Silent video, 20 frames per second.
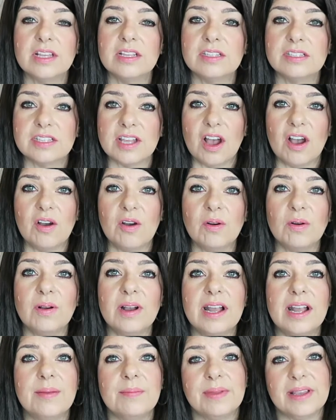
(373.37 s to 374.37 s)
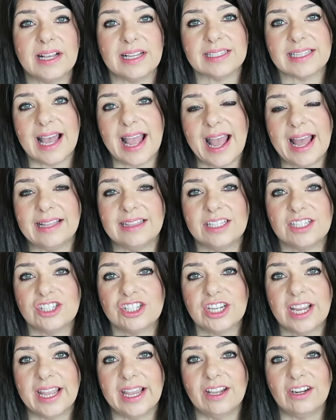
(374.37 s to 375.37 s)
So because I had this
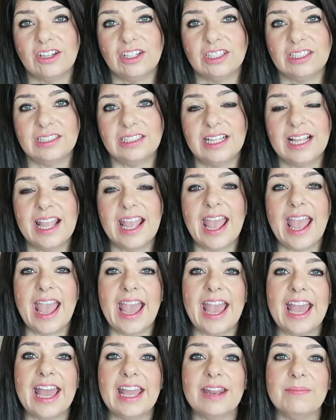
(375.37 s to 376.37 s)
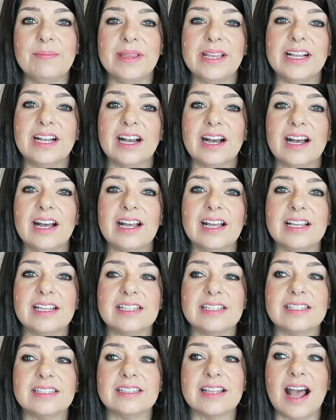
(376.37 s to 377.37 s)
channel and
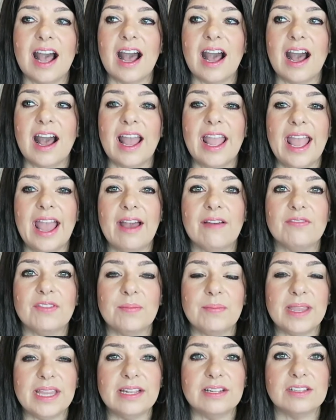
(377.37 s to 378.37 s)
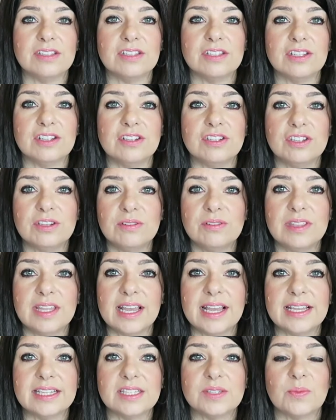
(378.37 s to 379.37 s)
because I have the means to do
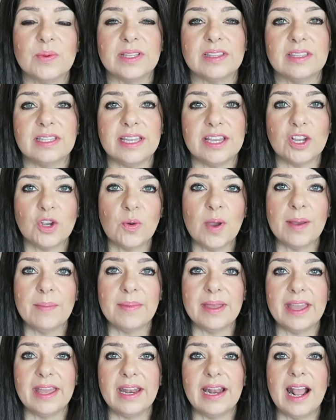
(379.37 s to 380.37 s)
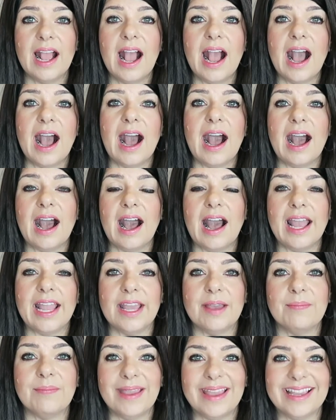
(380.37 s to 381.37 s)
this with the equipment, I
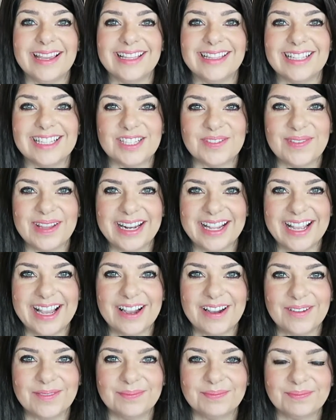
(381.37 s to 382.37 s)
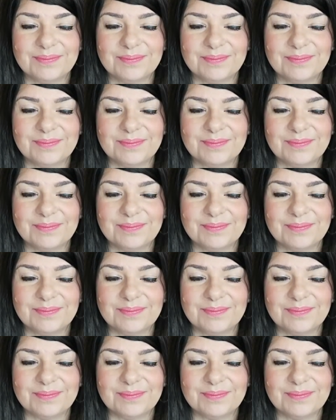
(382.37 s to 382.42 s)
am making this video.